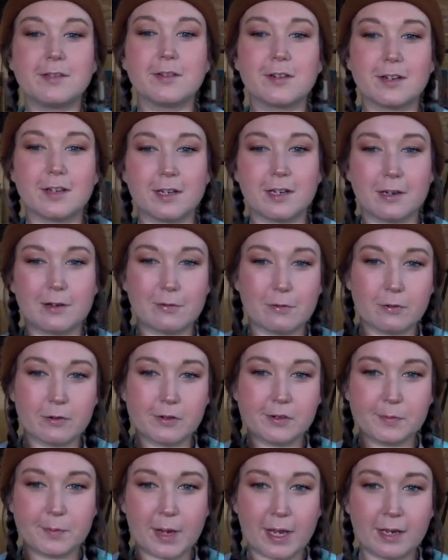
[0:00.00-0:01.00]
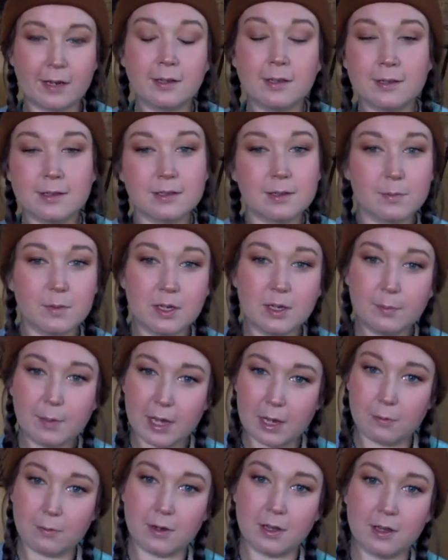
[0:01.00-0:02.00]
going to need orange paint and something to
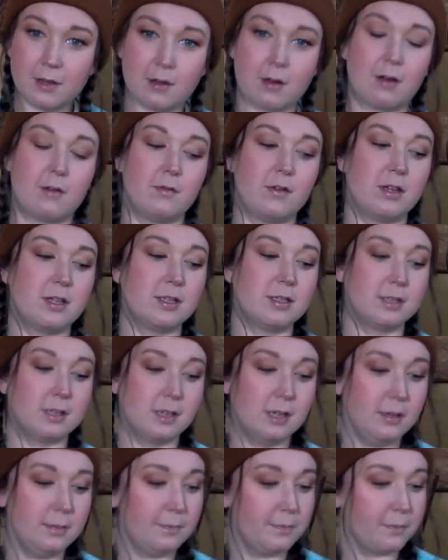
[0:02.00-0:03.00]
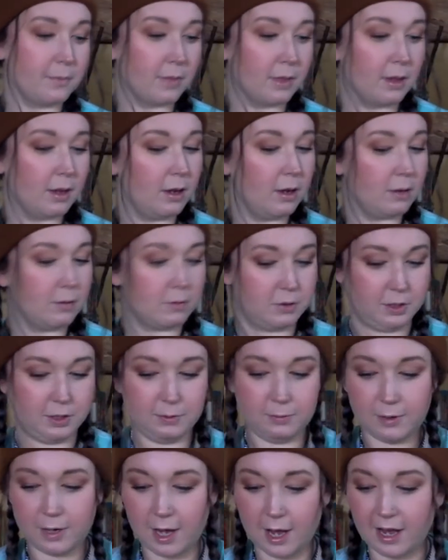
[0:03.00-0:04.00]
paint with, obviously, which is
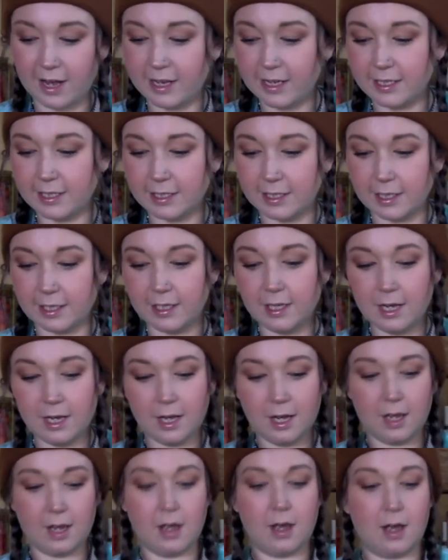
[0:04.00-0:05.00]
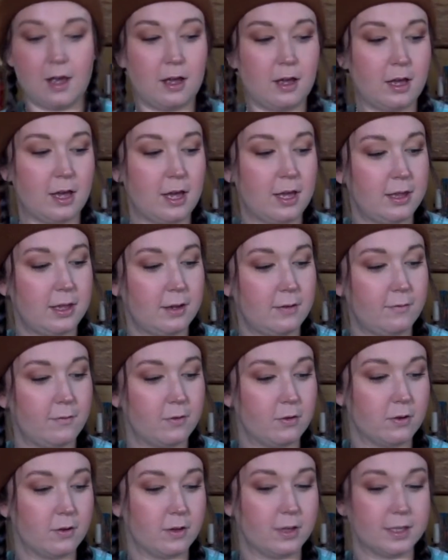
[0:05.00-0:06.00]
what I did. Uh, and then
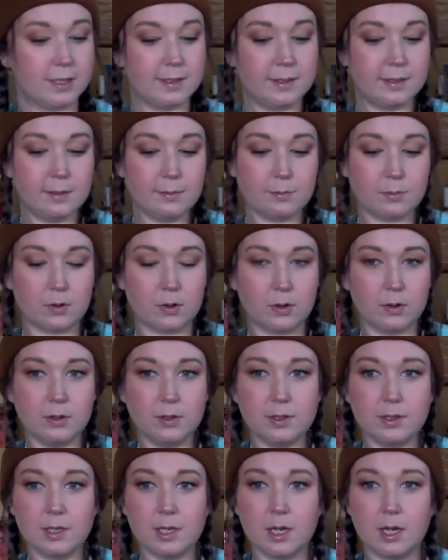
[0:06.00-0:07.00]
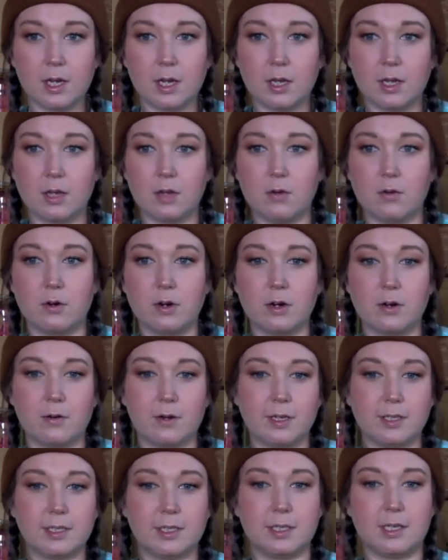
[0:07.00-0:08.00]
for the symbols, you're
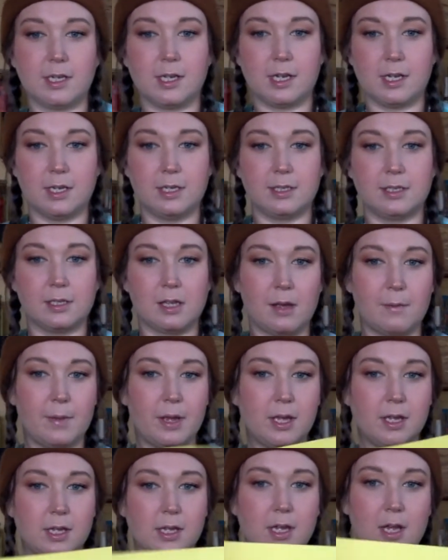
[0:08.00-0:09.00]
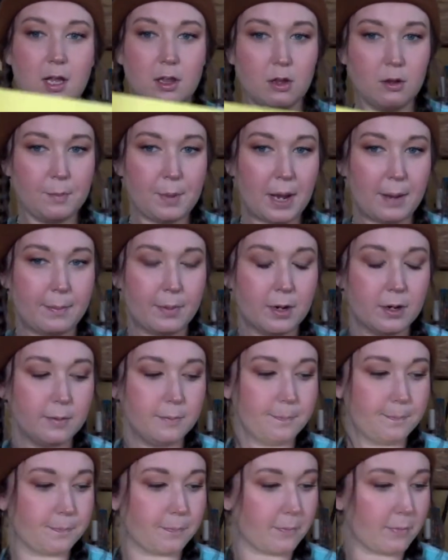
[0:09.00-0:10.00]
going to need some yellow paper.
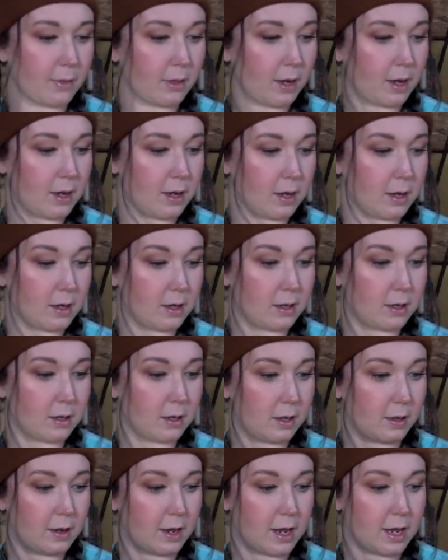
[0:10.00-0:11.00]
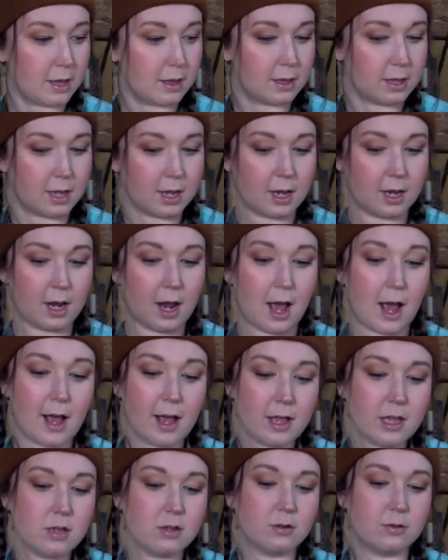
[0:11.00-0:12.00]
Uh, and then I
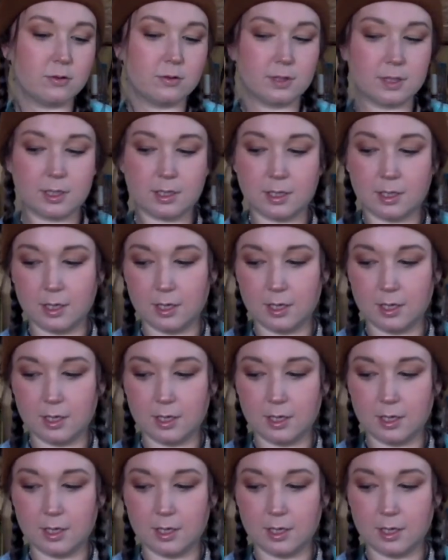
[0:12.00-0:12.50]
used